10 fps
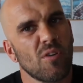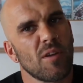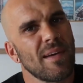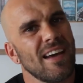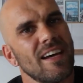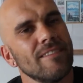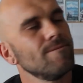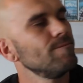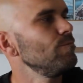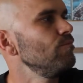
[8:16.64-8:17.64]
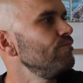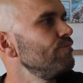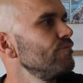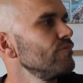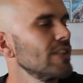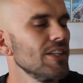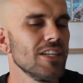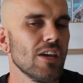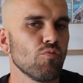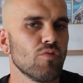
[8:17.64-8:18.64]
What about, can
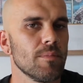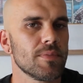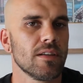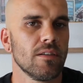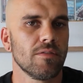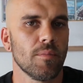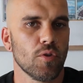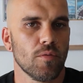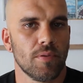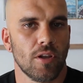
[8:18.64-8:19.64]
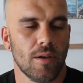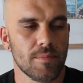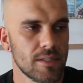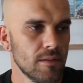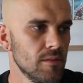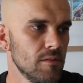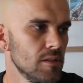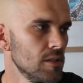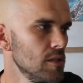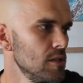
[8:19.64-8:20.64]
you get ripped from doing pull-ups?
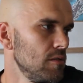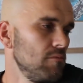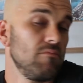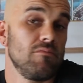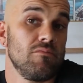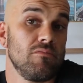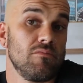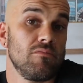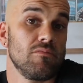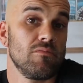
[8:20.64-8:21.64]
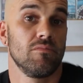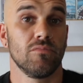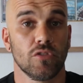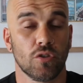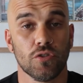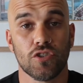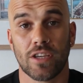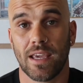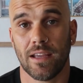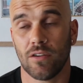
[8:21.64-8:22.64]
Of course
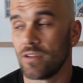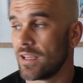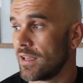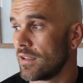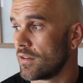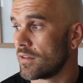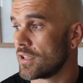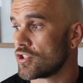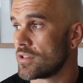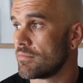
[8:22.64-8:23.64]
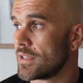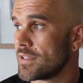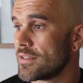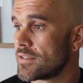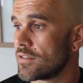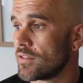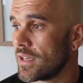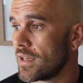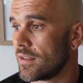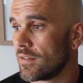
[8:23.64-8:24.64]
you can. Look at gymnasts,
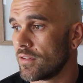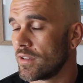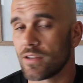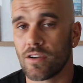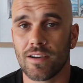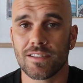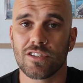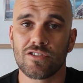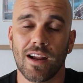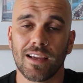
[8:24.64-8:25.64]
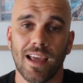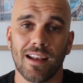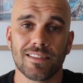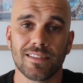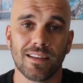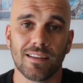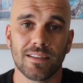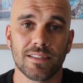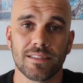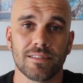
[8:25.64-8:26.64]
look at the guys that train
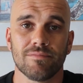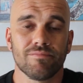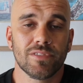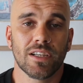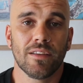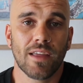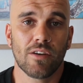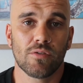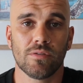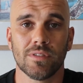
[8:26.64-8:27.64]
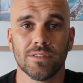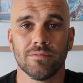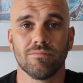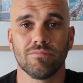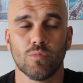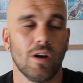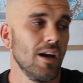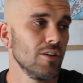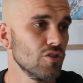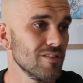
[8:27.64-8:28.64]
calisthenics. You know, they're all in, well,
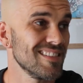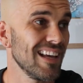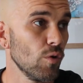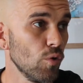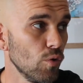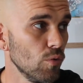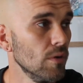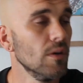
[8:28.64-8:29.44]
I shouldn't say all.